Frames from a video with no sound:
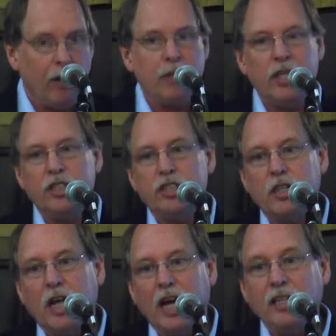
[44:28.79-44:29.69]
I'm going to
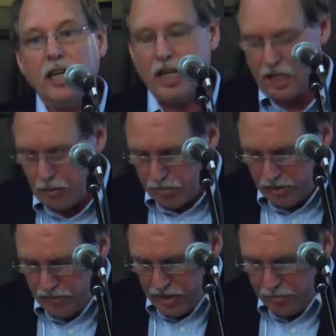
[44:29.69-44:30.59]
just highlight a
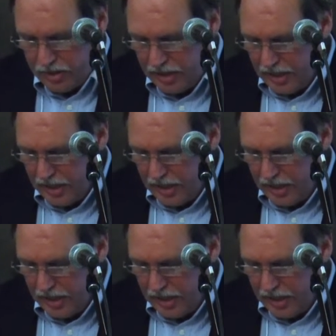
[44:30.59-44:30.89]
couple of them.